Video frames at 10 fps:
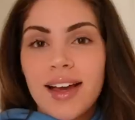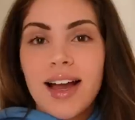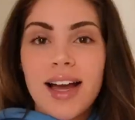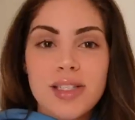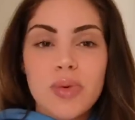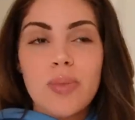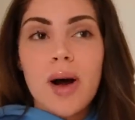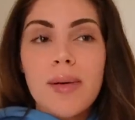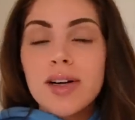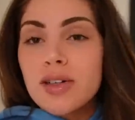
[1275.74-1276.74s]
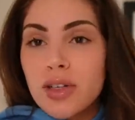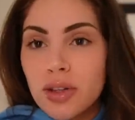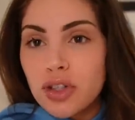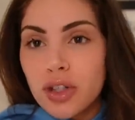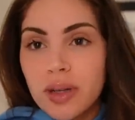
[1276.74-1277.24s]
Guys, when Baba goes
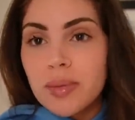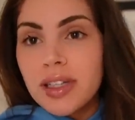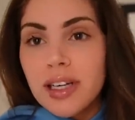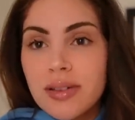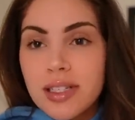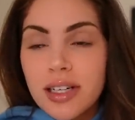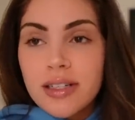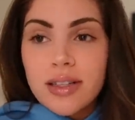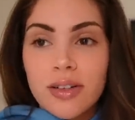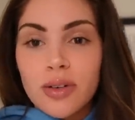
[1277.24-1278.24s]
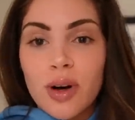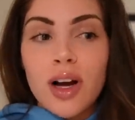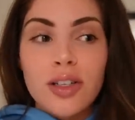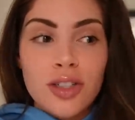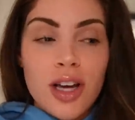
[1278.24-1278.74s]
on the treadmill downstairs in the
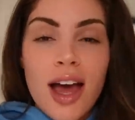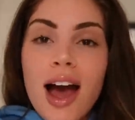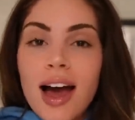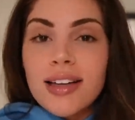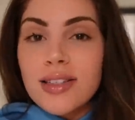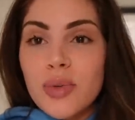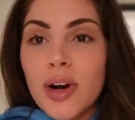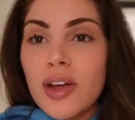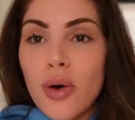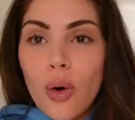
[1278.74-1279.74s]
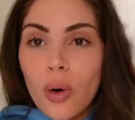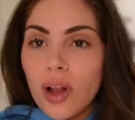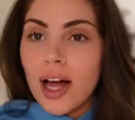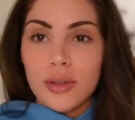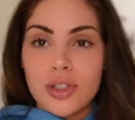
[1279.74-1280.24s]
garage, I swear the whole
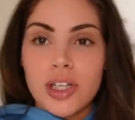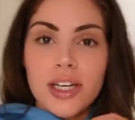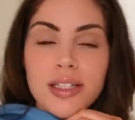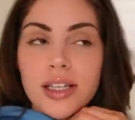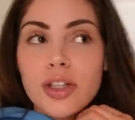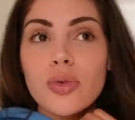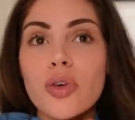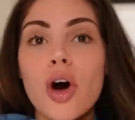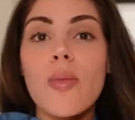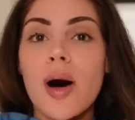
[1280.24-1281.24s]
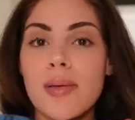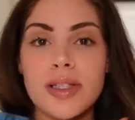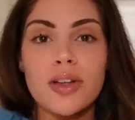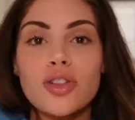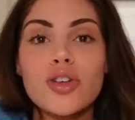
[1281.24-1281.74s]
house shakes. Like, you know
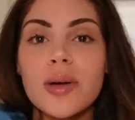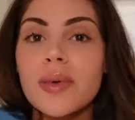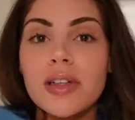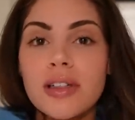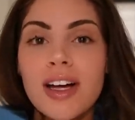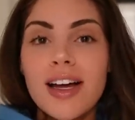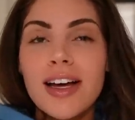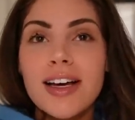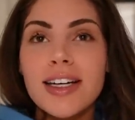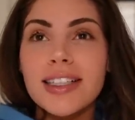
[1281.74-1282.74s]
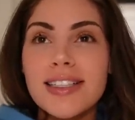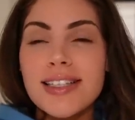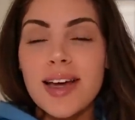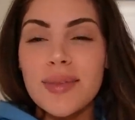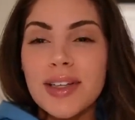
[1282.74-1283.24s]
Baba's on the treadmill.
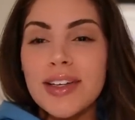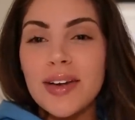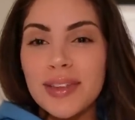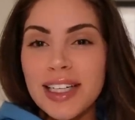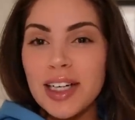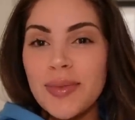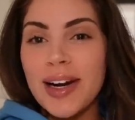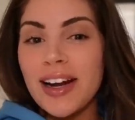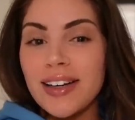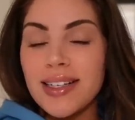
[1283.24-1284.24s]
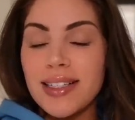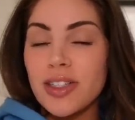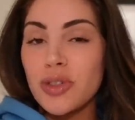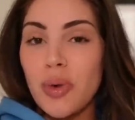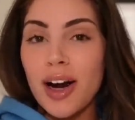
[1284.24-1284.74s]
Because, I mean, you can't really hear him right now because he's
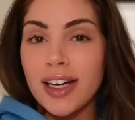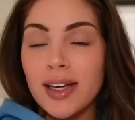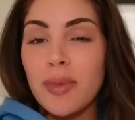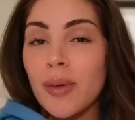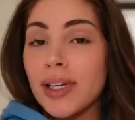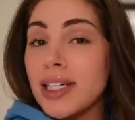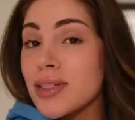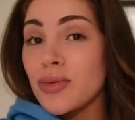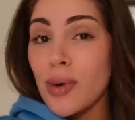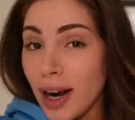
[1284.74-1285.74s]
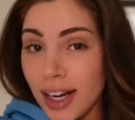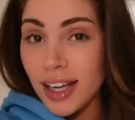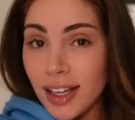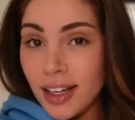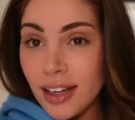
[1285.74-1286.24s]
just walking. But when he's
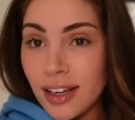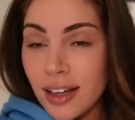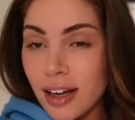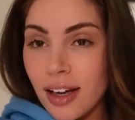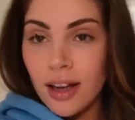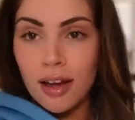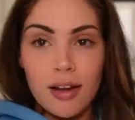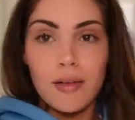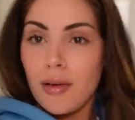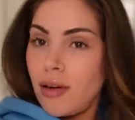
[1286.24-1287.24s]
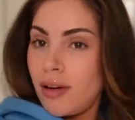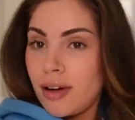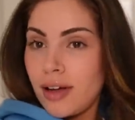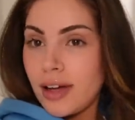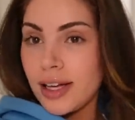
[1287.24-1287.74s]
running,
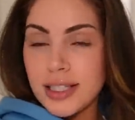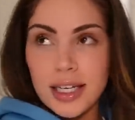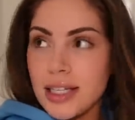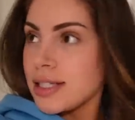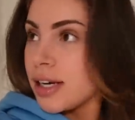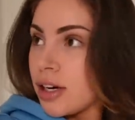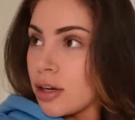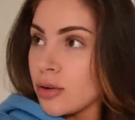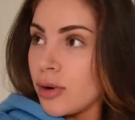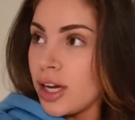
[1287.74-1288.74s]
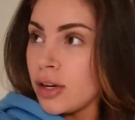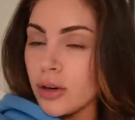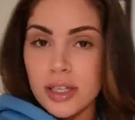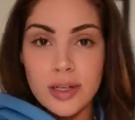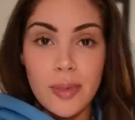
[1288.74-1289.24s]
it's like, is it an earthquake
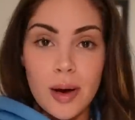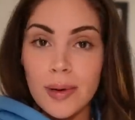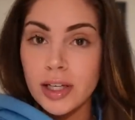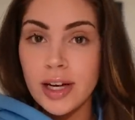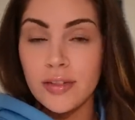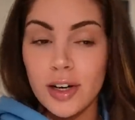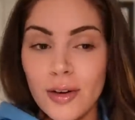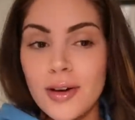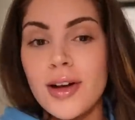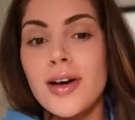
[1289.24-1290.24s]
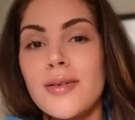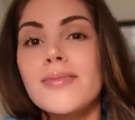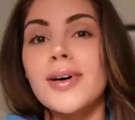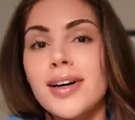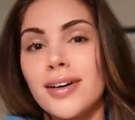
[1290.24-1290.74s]
or is it Baba? You never know.
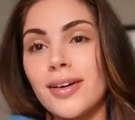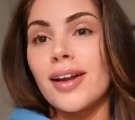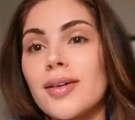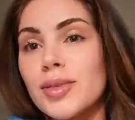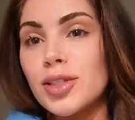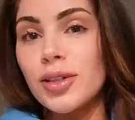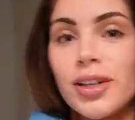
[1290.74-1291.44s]
But hold on, let me show